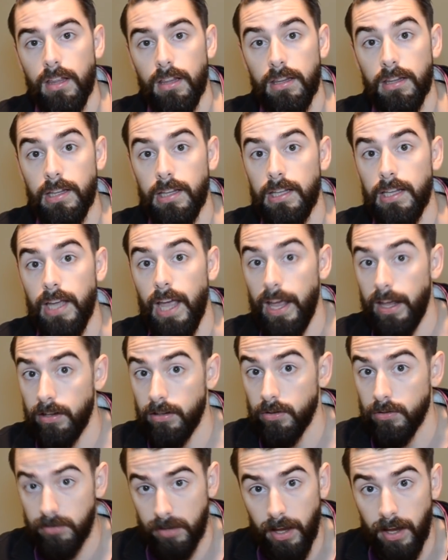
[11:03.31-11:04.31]
the
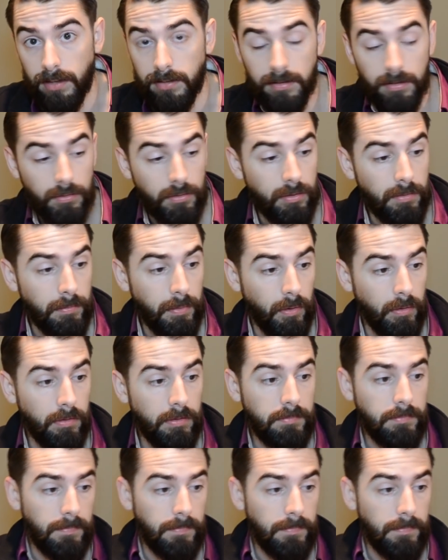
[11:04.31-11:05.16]
Anglo-Saxon rune poem.